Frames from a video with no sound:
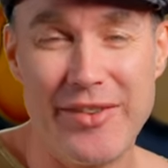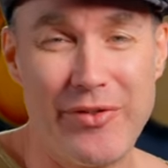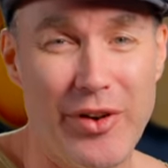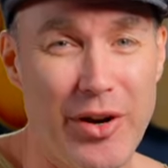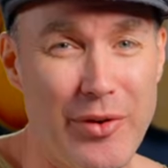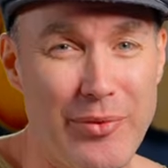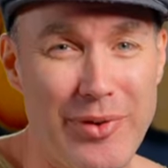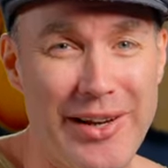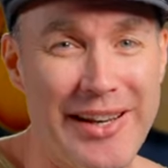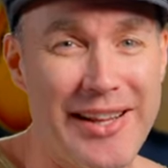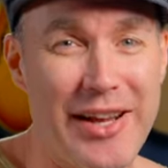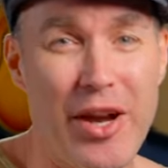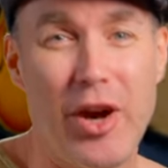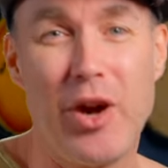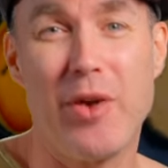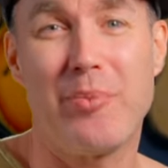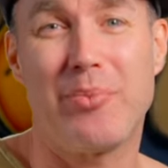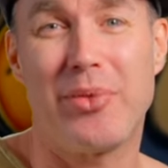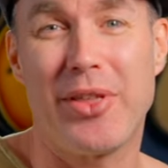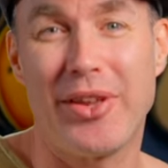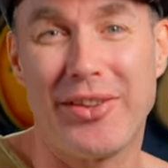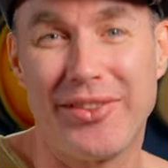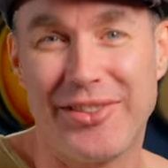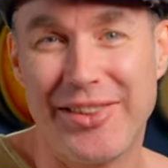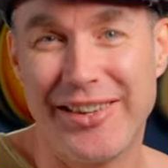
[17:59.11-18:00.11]
I really hope
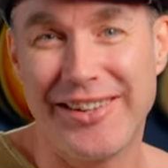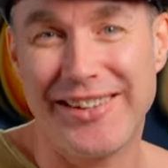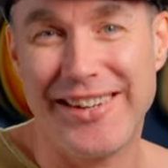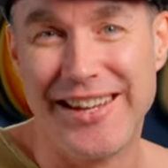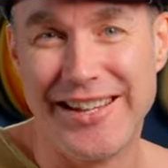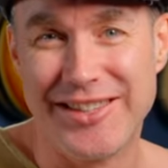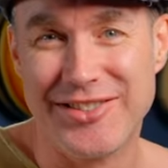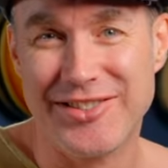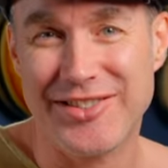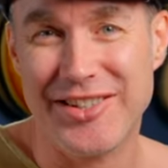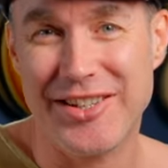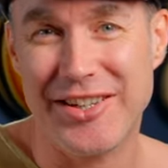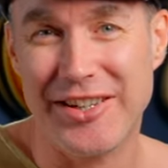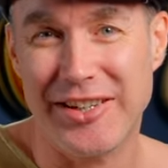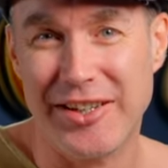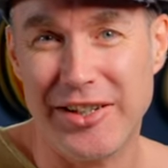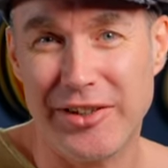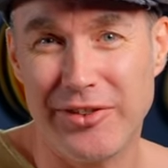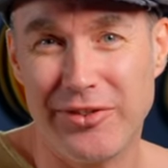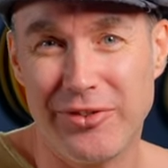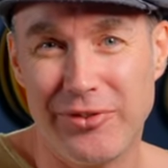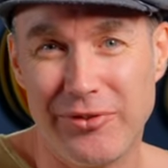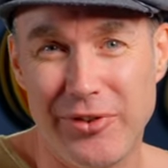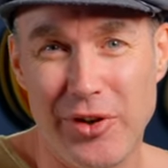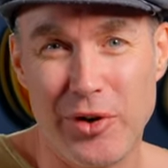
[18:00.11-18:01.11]
that the next year
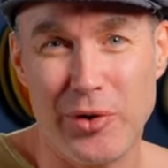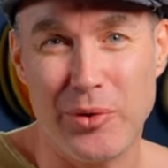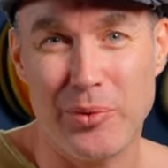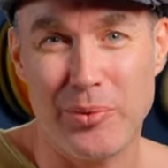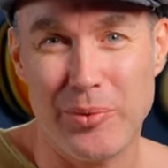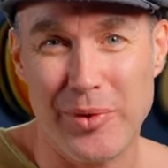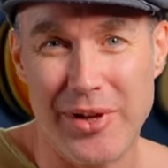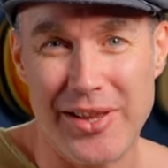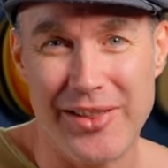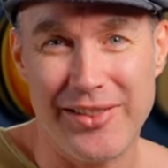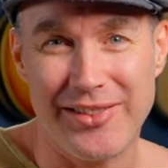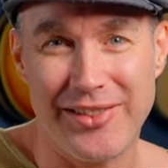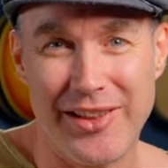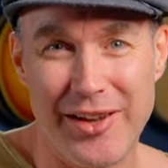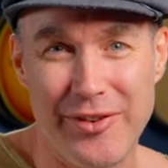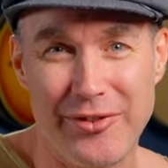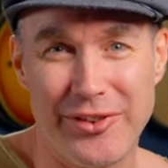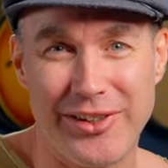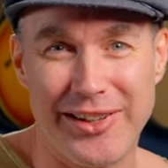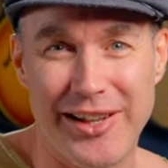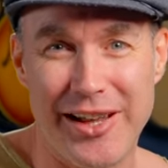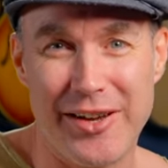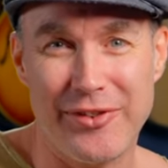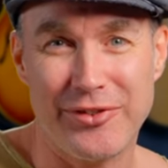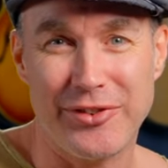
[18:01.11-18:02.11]
is filled with love
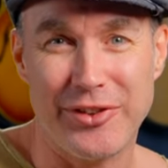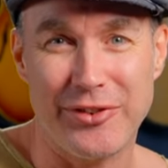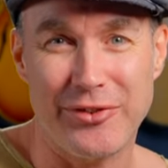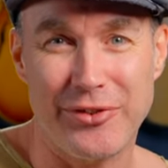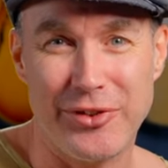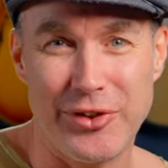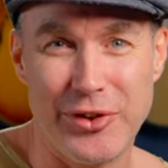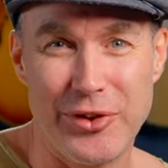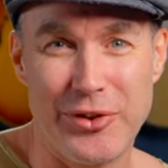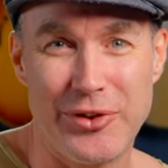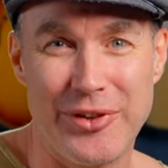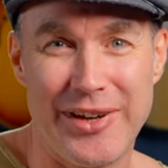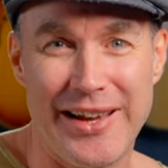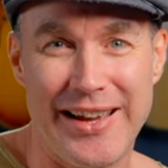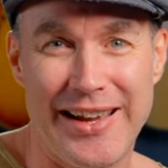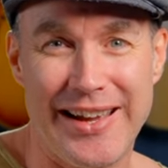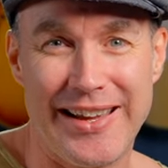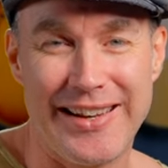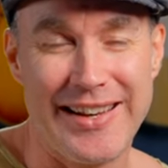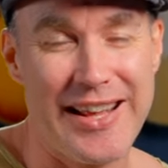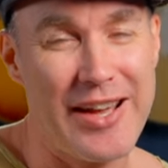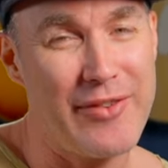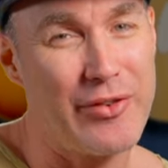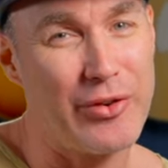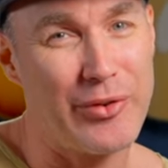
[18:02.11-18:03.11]
and laughter for you,
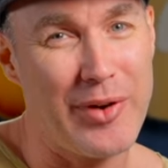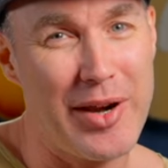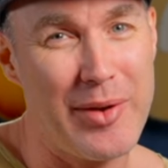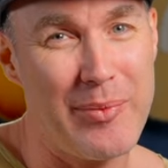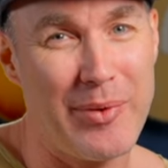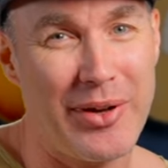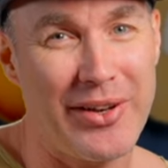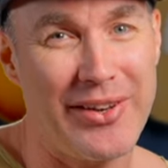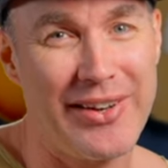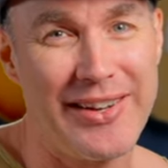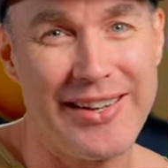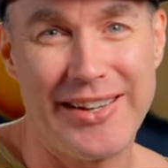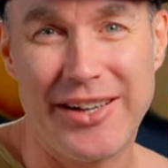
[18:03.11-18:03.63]
and have a great one.